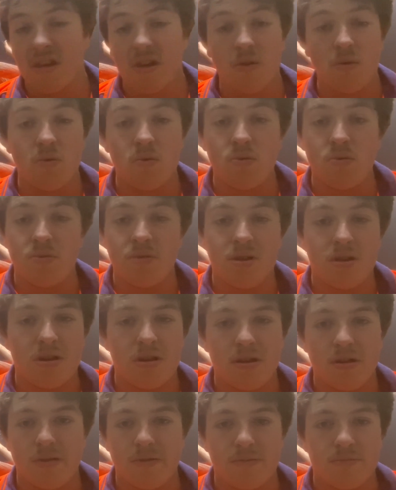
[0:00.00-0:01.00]
at all,
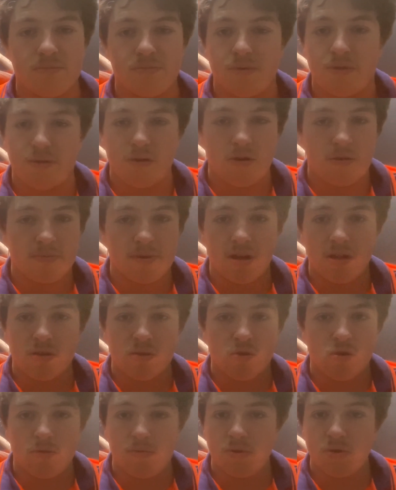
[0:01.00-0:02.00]
throw them down in
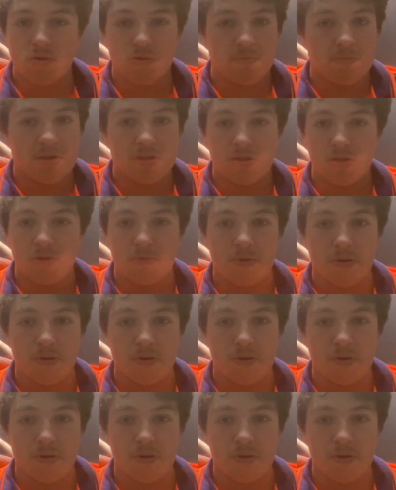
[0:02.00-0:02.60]
the comments or message me